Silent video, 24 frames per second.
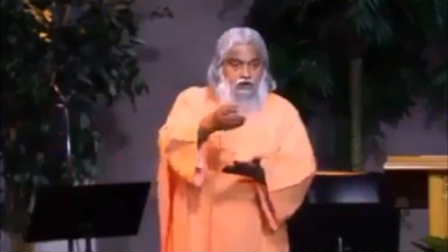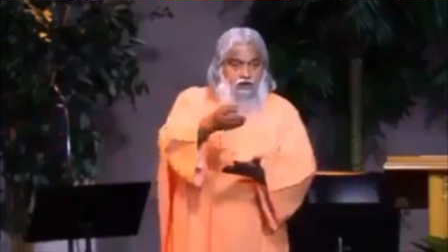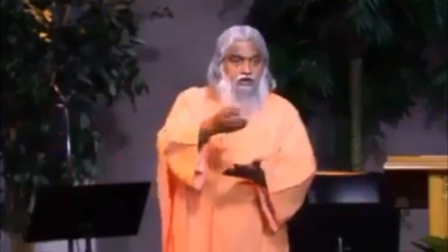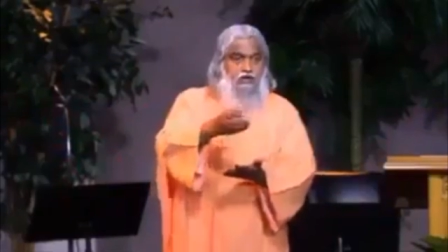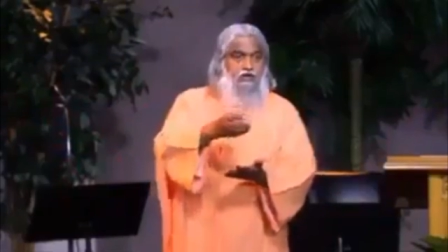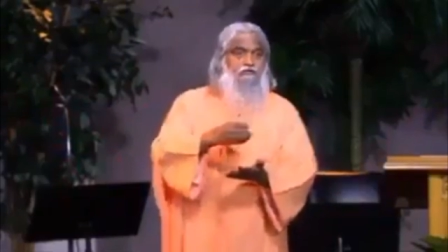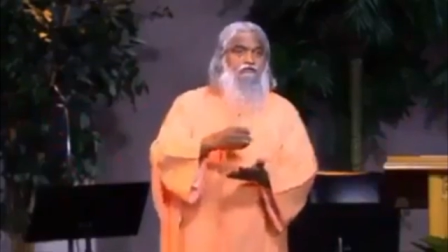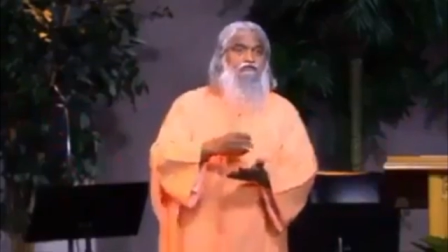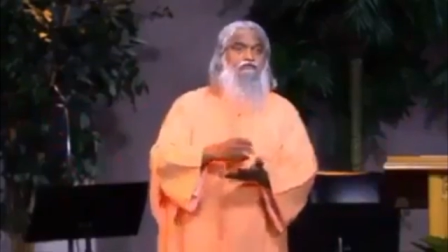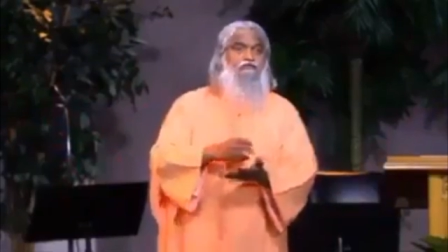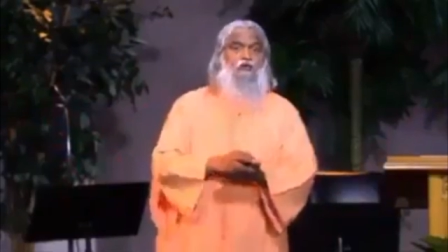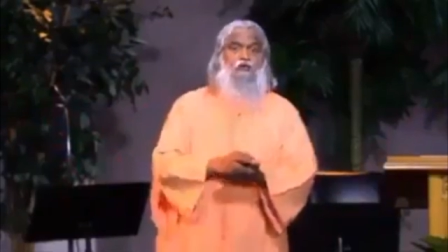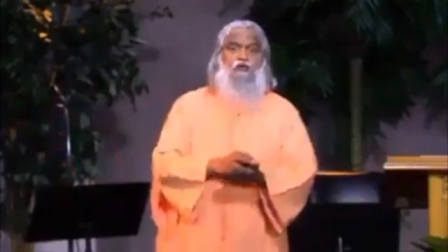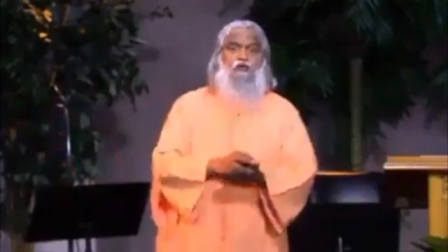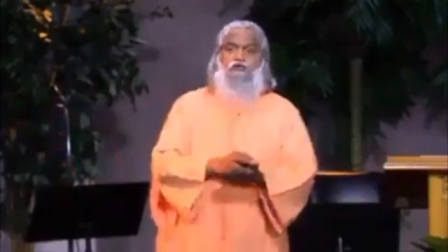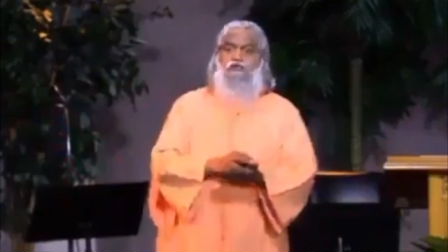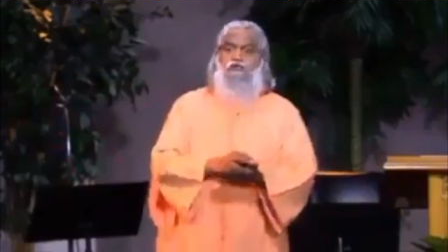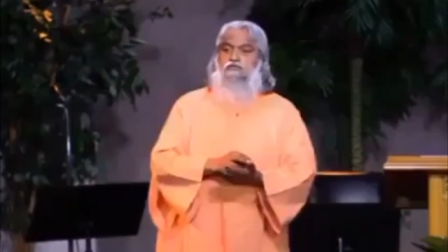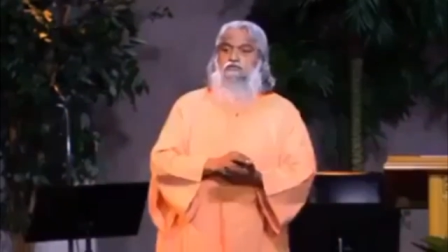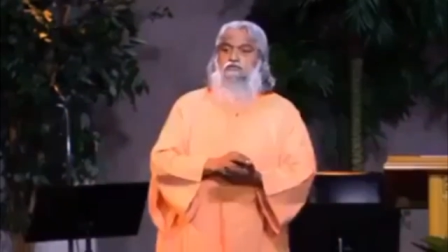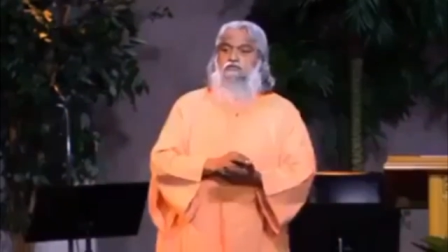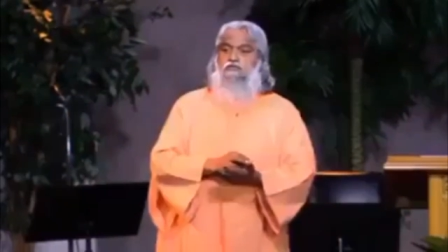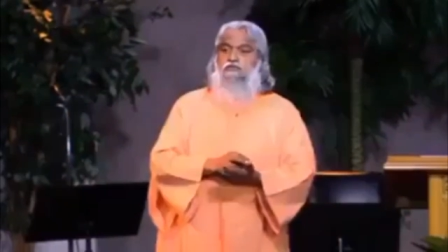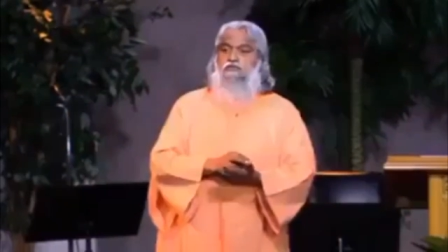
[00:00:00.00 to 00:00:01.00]
ordinary
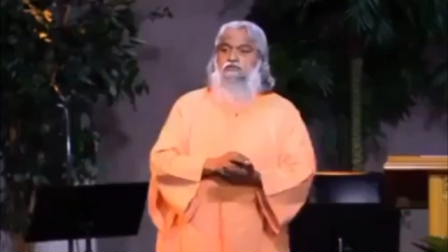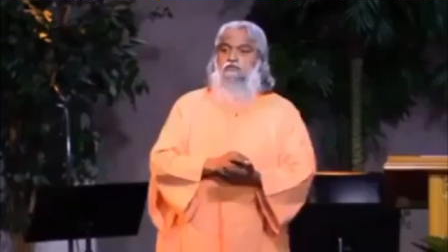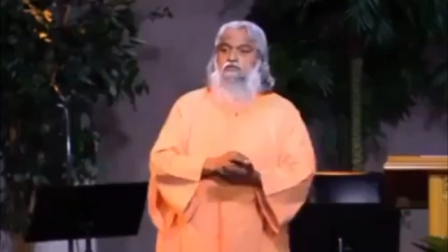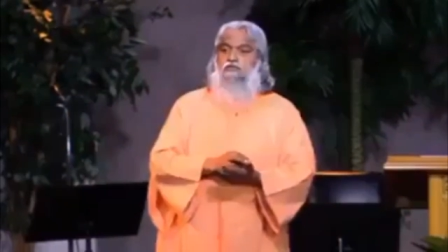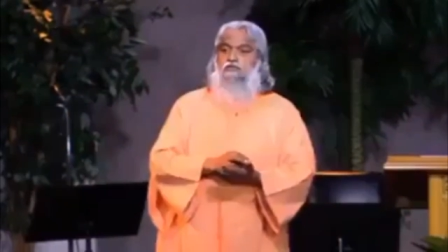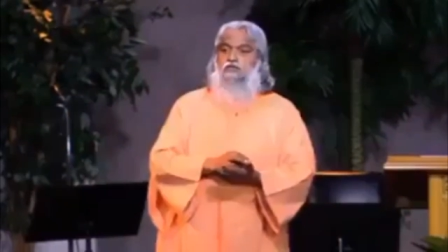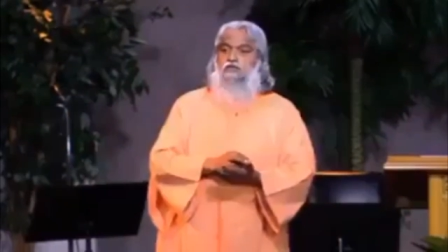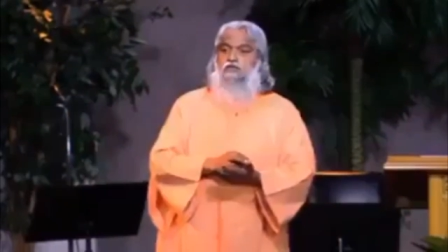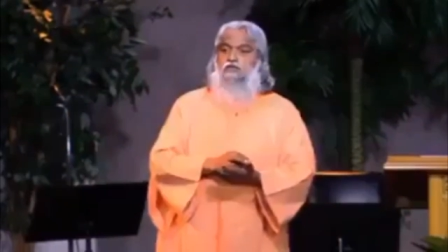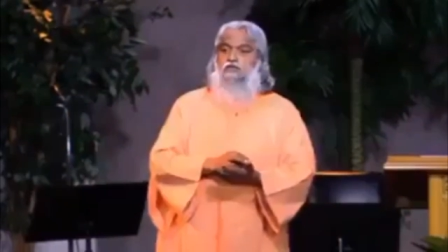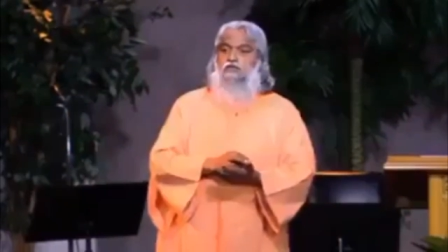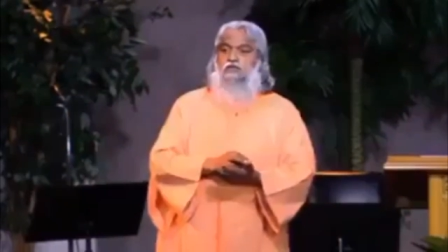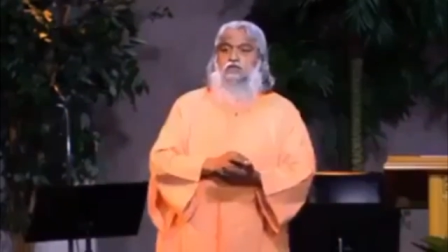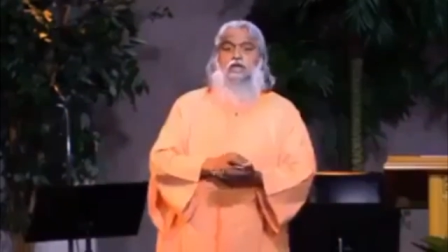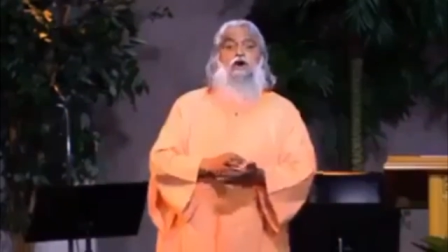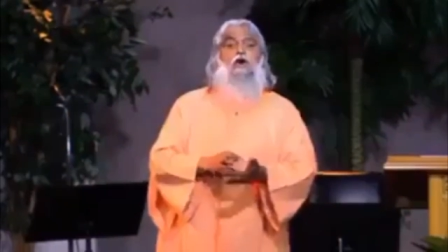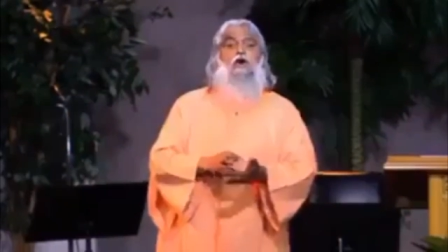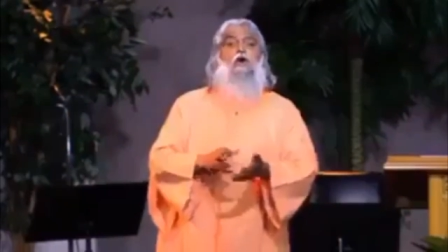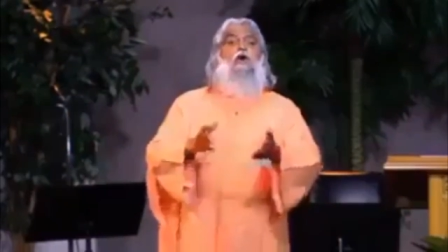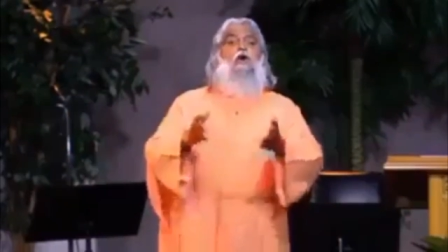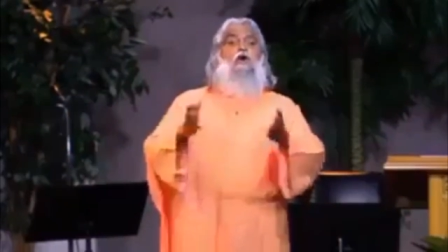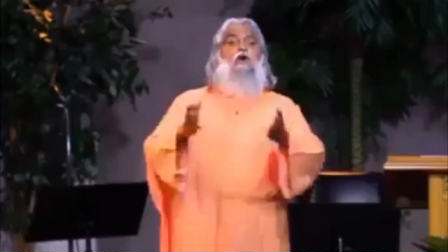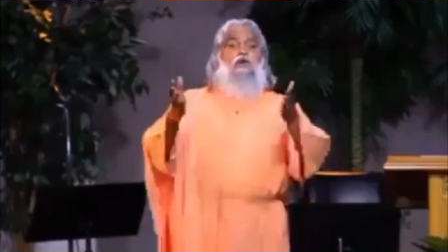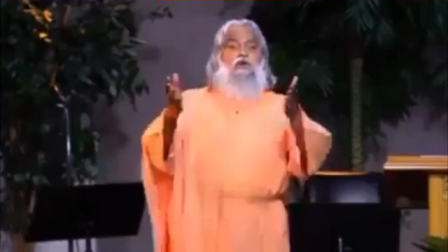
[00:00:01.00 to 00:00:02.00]
folks,
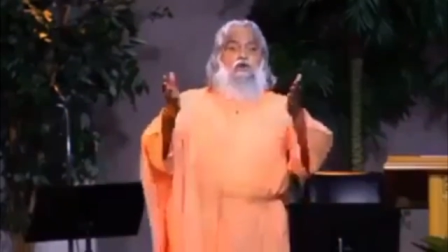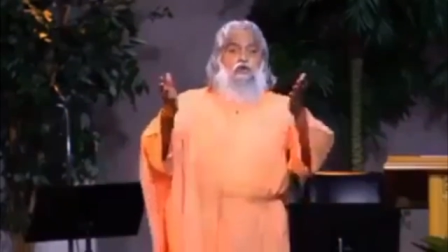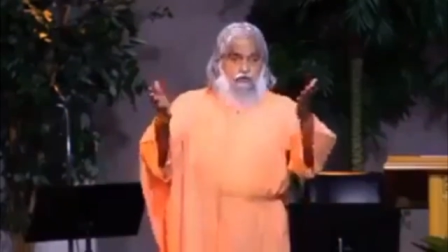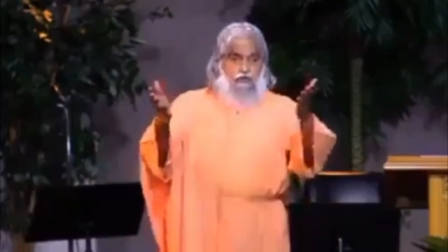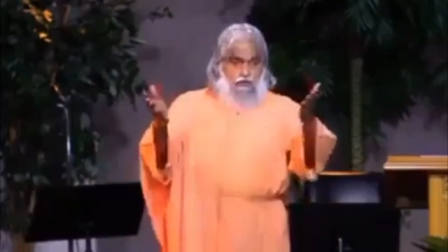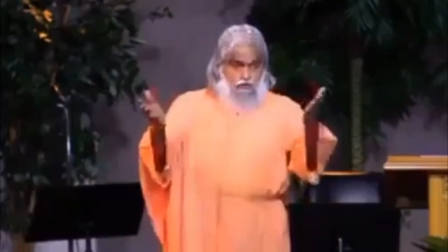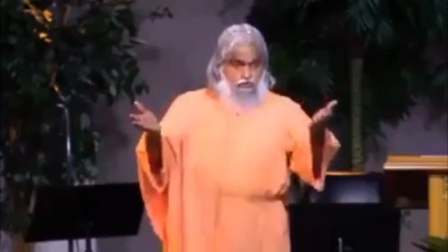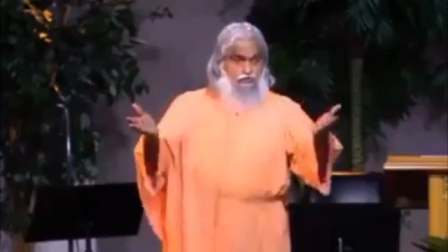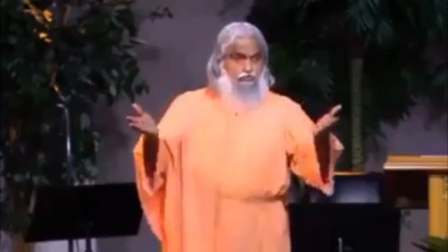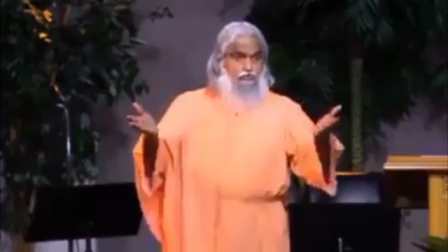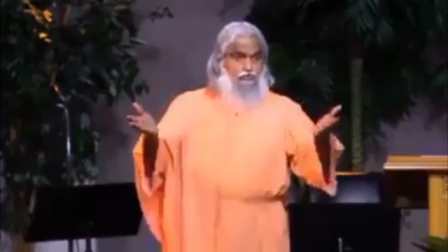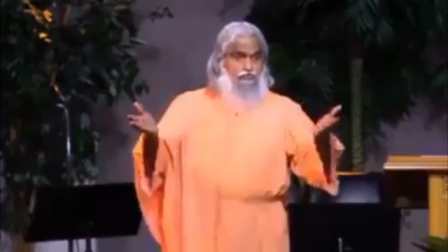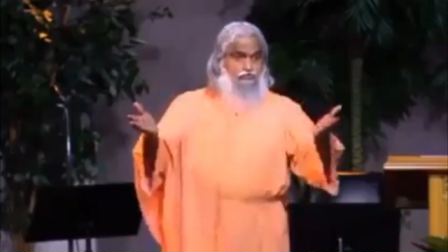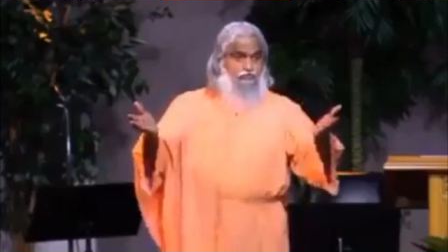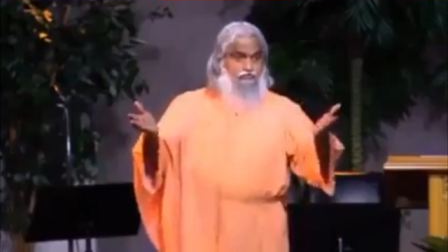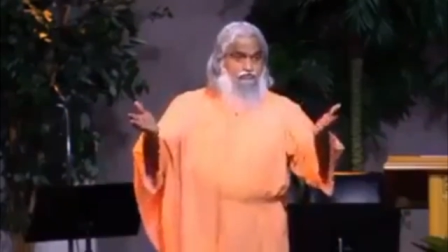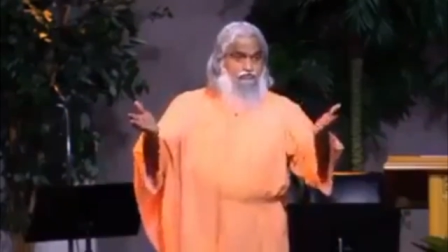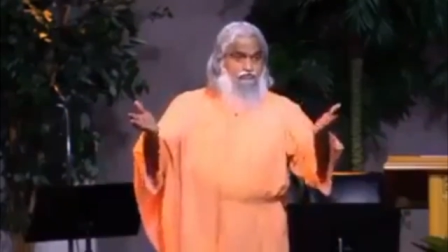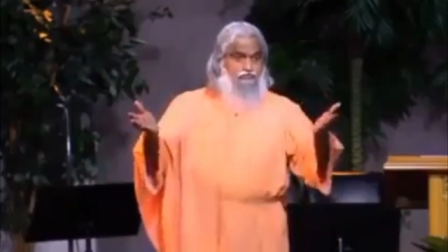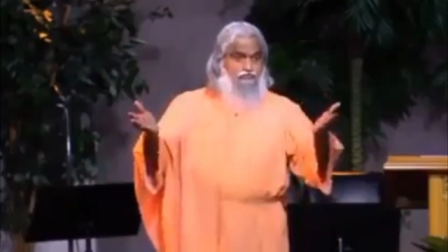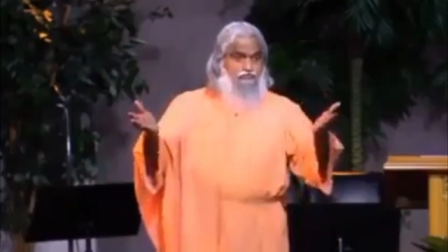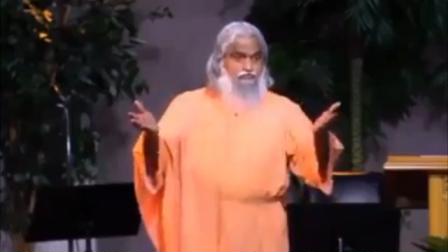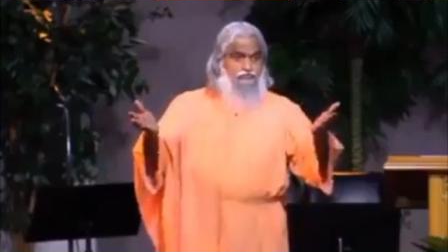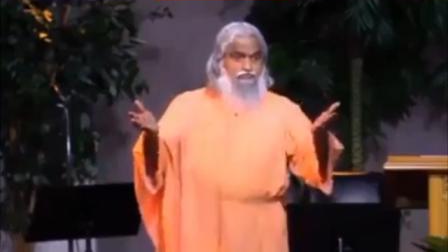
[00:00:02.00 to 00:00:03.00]
they are all
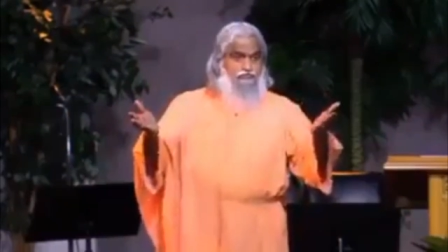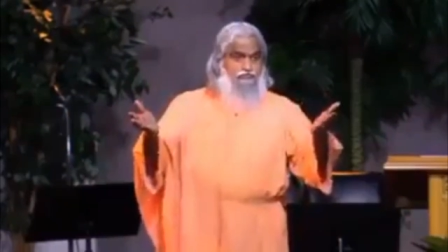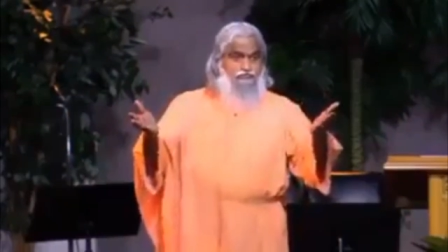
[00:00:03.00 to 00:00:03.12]
you.